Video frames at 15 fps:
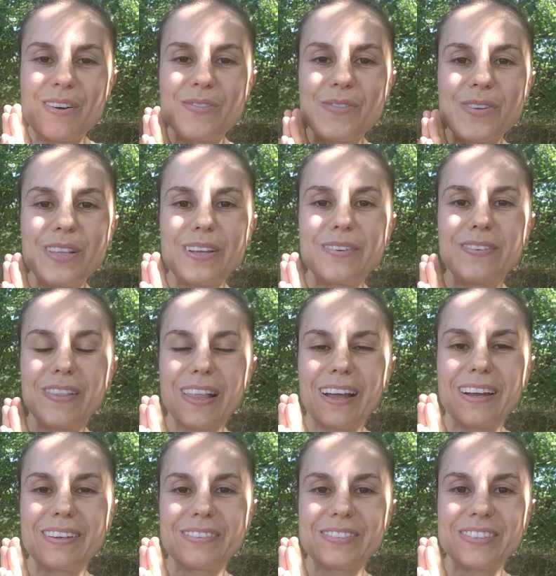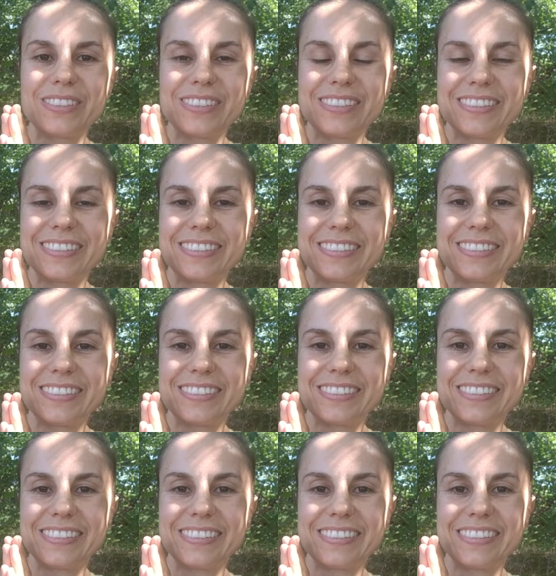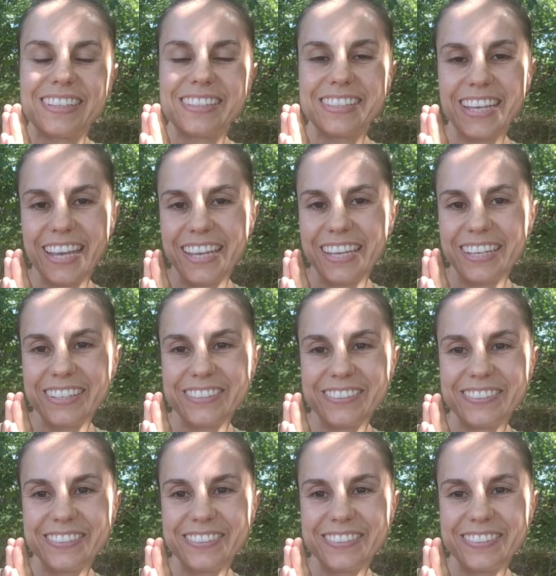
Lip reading: full of love day.